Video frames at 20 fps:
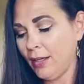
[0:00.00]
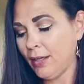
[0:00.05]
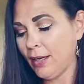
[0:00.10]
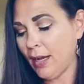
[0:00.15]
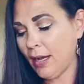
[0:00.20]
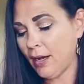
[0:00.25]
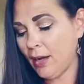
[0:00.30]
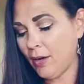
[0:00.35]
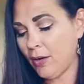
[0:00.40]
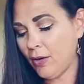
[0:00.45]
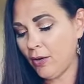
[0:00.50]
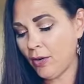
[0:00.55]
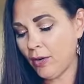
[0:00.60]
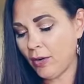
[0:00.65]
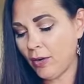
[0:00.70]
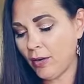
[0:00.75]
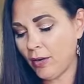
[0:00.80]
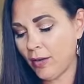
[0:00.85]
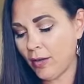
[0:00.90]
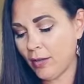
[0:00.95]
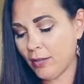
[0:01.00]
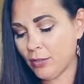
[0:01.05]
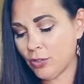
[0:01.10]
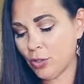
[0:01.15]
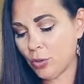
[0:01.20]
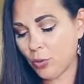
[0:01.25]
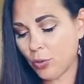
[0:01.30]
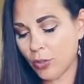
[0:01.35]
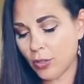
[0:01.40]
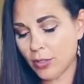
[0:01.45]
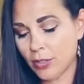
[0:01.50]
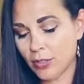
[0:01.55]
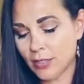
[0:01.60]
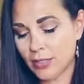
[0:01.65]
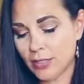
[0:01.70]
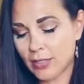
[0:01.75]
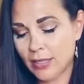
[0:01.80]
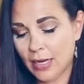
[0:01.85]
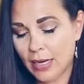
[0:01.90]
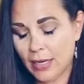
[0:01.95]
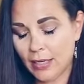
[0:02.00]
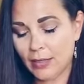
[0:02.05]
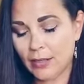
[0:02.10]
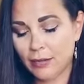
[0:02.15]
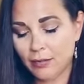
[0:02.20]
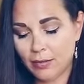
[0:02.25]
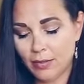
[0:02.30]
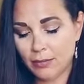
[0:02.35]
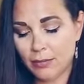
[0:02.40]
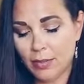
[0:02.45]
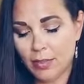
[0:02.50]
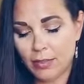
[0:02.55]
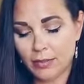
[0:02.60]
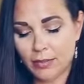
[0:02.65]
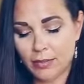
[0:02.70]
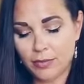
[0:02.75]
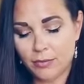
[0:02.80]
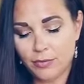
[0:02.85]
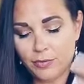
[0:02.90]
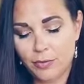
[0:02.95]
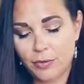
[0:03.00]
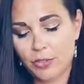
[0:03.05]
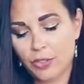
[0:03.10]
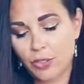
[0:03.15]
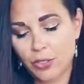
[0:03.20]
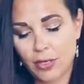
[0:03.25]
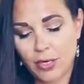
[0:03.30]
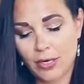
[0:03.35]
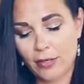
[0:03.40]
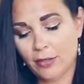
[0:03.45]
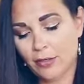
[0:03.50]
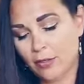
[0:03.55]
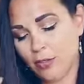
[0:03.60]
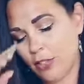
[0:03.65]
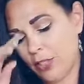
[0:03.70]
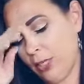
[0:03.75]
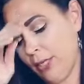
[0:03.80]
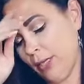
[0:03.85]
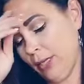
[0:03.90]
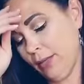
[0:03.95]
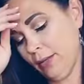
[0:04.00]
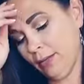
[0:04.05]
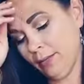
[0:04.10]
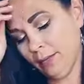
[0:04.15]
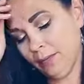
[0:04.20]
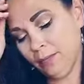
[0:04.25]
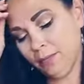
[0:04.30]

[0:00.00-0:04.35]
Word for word: Now, towards the end of the month, the future energy,